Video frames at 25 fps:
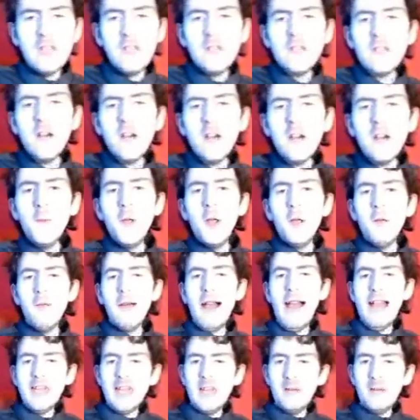she's got them all
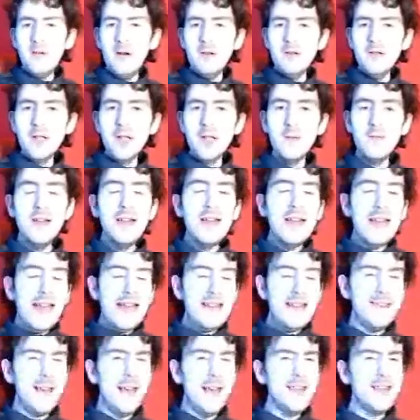where she wants them.
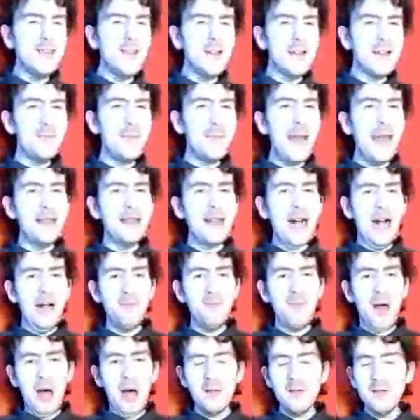It does look a bit
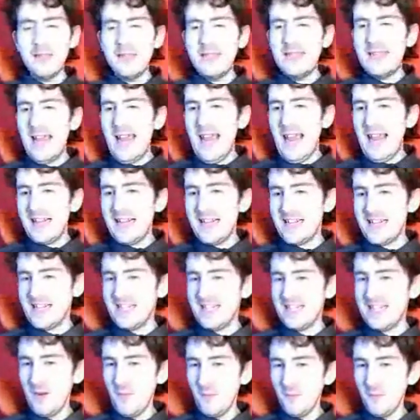like
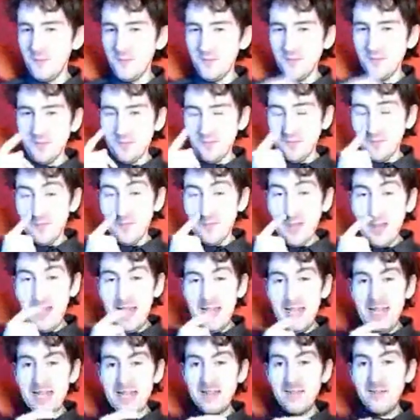bondage.
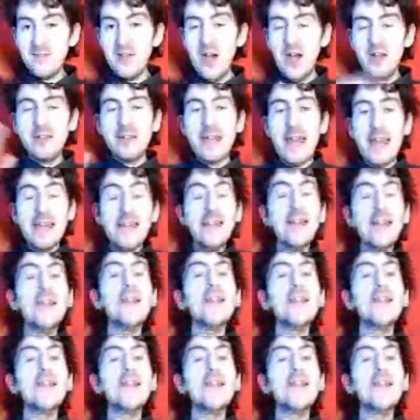Not in